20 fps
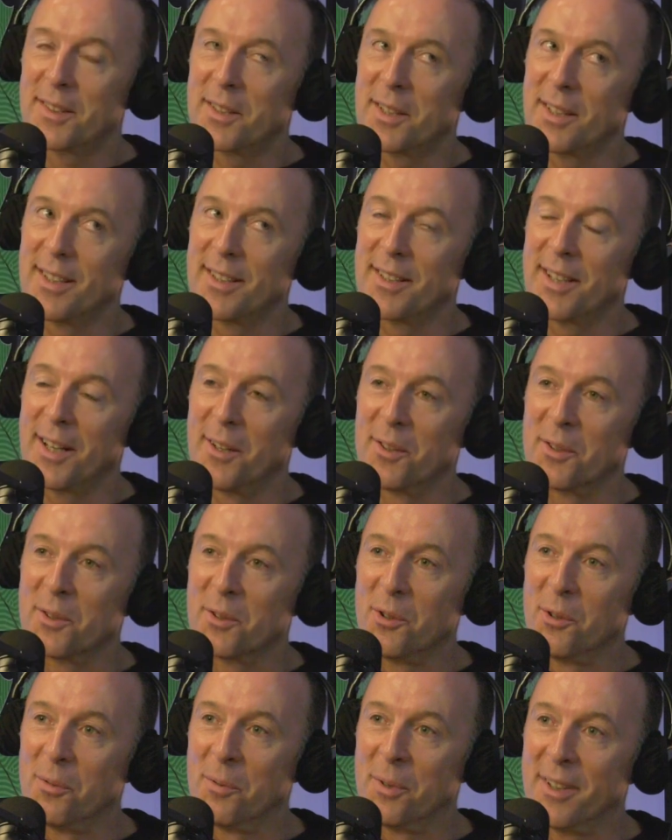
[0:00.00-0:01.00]
see the
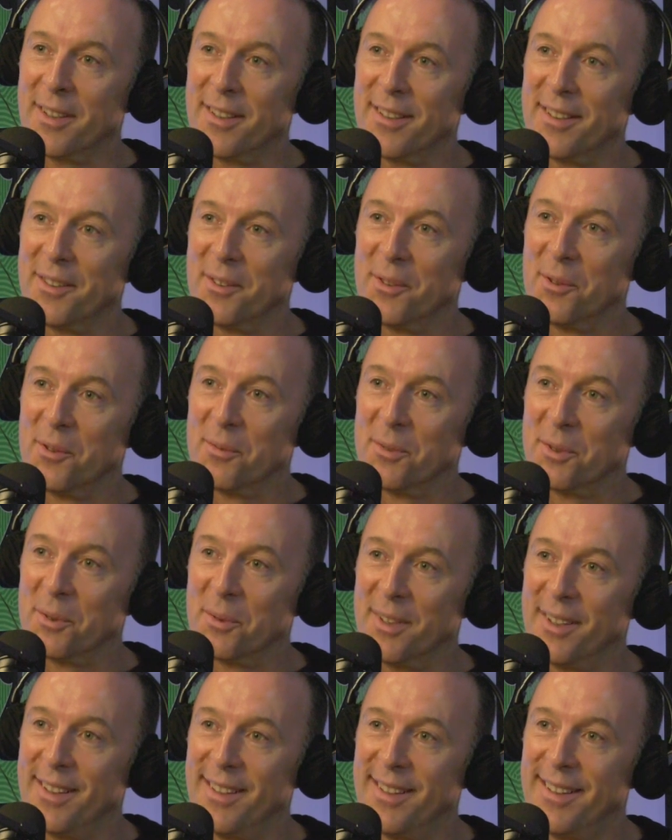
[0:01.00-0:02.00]
telescope here in the room as
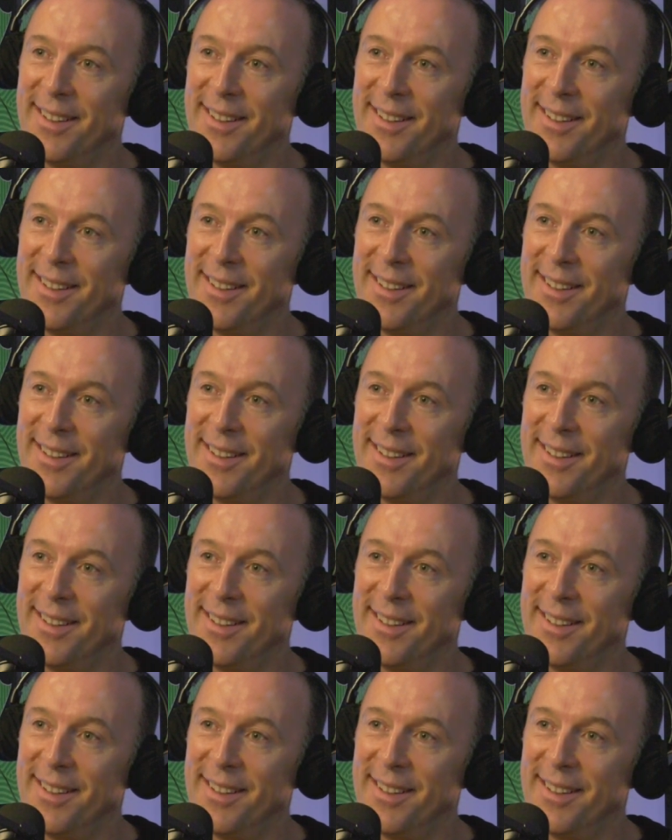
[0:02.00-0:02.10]
well.